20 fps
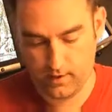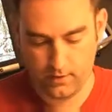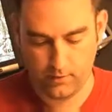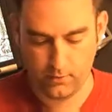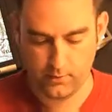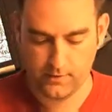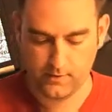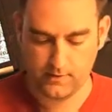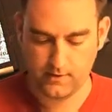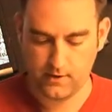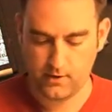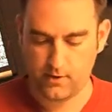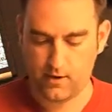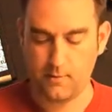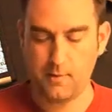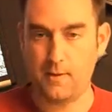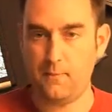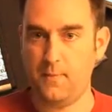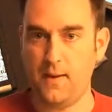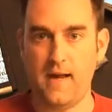I don't know what to tell you.
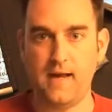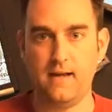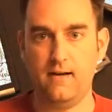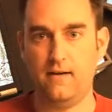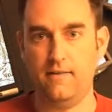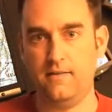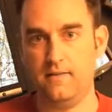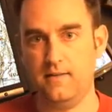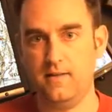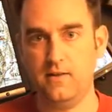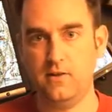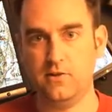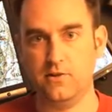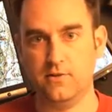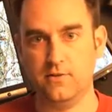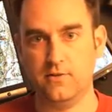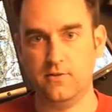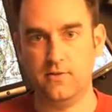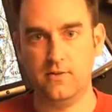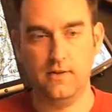I'm not bagging on the
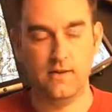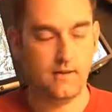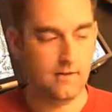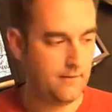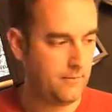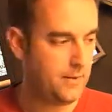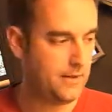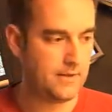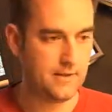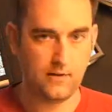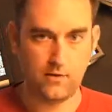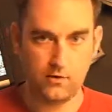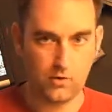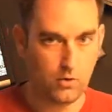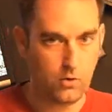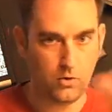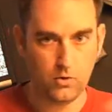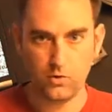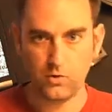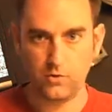teachers, but the,
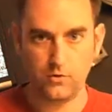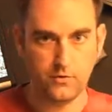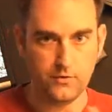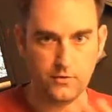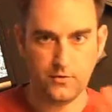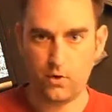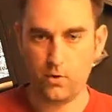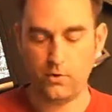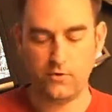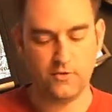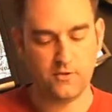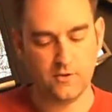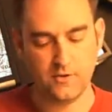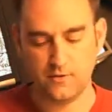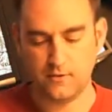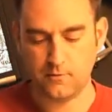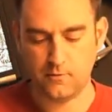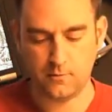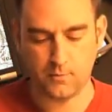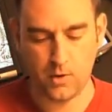the whole whole
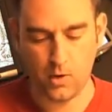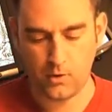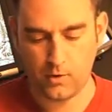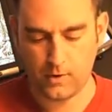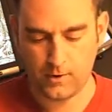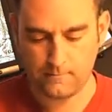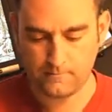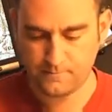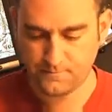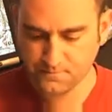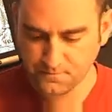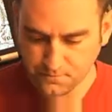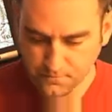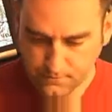system's broken.